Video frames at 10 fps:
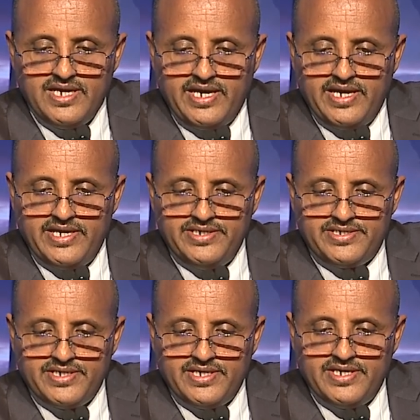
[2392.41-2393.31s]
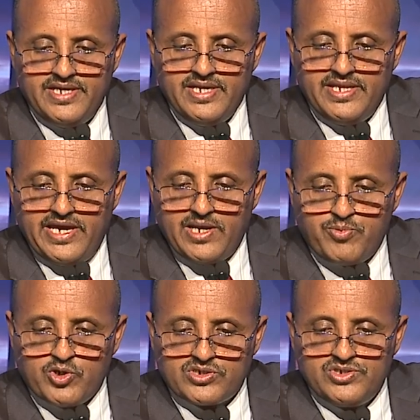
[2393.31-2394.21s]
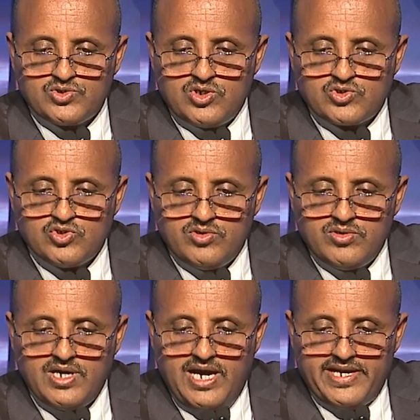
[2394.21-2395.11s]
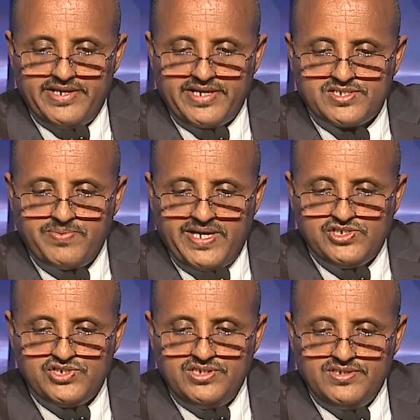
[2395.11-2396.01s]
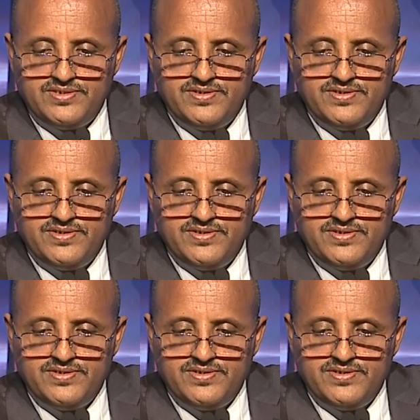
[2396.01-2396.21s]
and the airport is also under expansion